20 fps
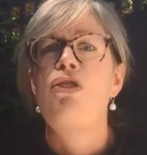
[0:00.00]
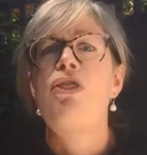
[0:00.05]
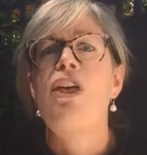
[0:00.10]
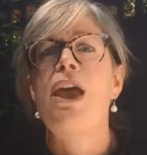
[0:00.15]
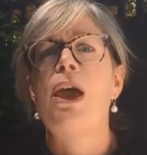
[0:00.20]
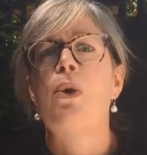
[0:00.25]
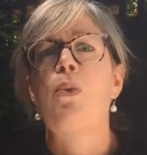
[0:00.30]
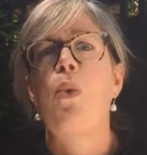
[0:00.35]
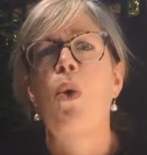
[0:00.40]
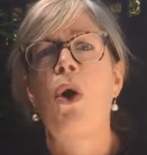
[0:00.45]

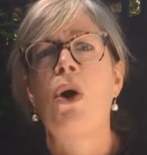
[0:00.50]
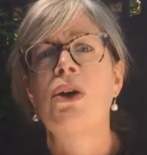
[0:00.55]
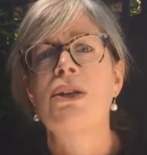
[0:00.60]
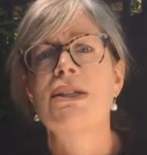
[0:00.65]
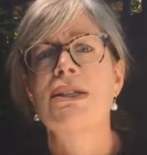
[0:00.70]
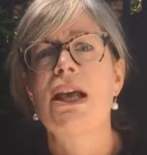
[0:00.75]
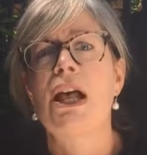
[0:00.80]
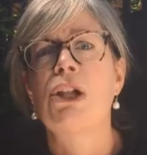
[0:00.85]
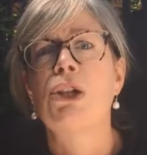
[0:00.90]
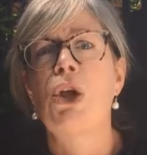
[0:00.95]
There
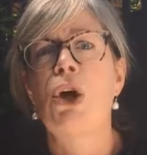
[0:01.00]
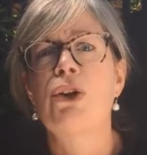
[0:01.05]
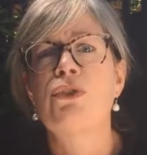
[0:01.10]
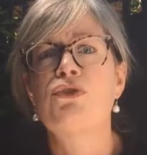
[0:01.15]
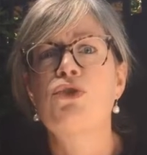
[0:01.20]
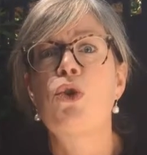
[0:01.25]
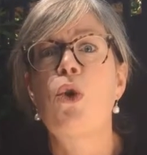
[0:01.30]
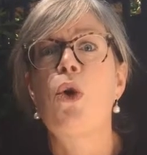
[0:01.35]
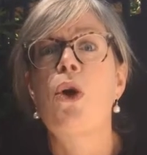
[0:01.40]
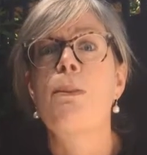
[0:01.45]
was a lot
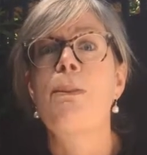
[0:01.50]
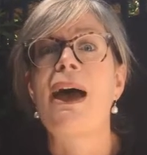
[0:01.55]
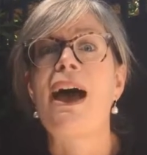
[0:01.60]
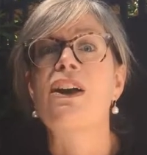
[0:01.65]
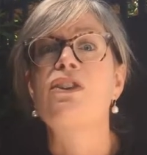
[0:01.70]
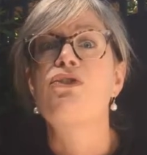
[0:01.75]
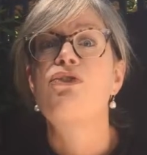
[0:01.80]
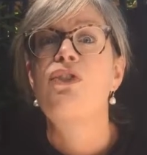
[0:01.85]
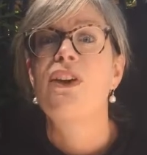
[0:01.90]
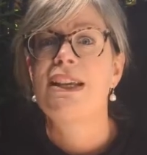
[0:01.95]
of talk
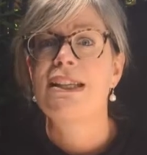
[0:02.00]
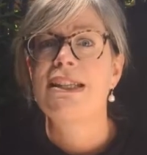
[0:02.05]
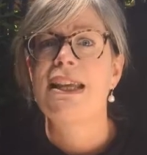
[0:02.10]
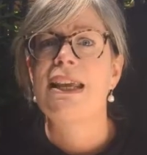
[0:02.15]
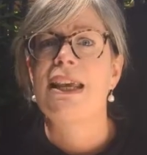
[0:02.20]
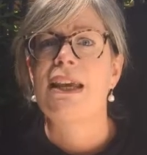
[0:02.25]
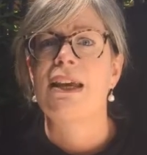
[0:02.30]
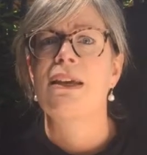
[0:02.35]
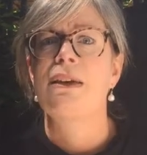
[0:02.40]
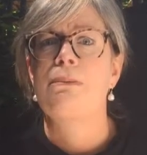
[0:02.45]
about
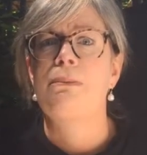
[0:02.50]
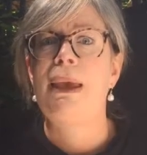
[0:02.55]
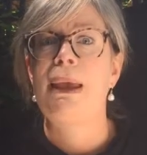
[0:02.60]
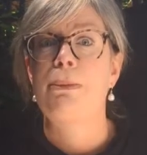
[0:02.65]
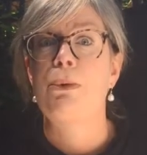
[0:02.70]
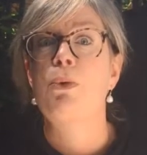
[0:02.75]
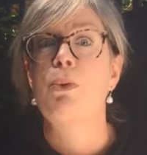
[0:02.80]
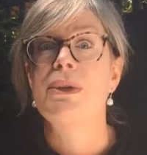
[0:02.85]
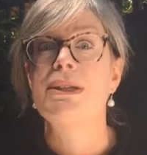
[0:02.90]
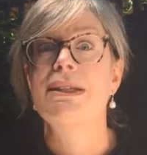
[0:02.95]
fixing
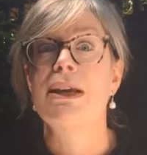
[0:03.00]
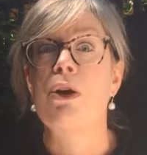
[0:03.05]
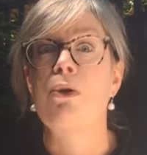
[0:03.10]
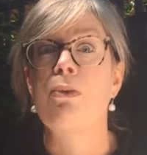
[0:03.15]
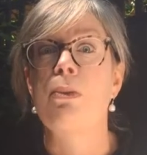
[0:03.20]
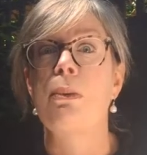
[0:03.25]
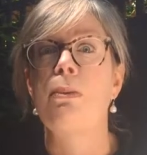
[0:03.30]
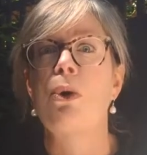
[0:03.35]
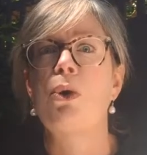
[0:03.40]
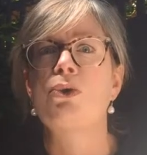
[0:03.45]
people with
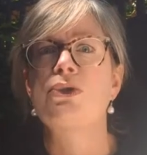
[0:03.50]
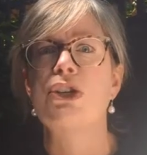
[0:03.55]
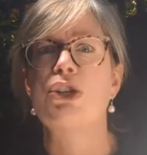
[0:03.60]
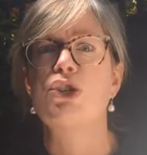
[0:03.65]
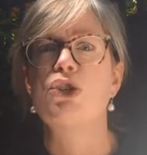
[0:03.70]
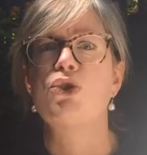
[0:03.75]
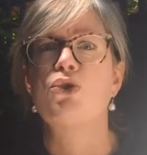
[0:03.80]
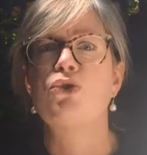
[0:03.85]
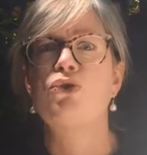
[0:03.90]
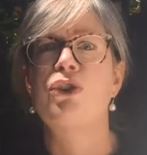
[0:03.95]
cerebral palsy,
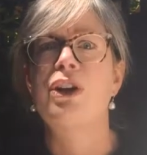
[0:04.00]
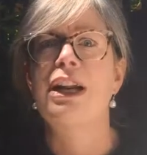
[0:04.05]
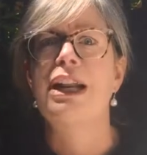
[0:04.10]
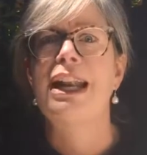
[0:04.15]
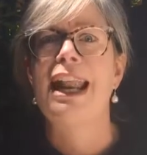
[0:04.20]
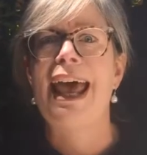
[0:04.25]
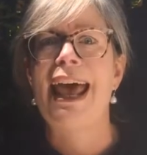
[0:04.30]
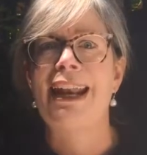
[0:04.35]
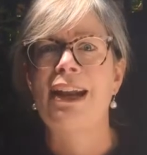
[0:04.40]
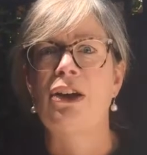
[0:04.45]
children
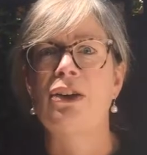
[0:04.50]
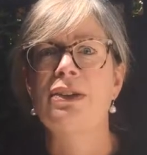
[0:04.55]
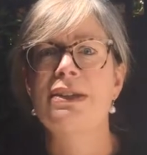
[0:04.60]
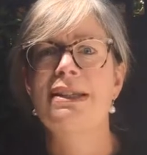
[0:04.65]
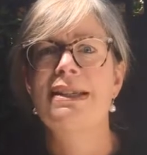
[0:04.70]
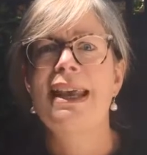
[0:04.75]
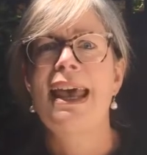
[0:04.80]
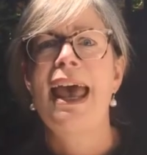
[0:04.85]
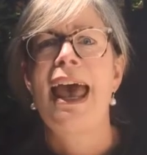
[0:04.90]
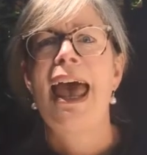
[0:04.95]
and
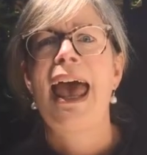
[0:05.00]
adults,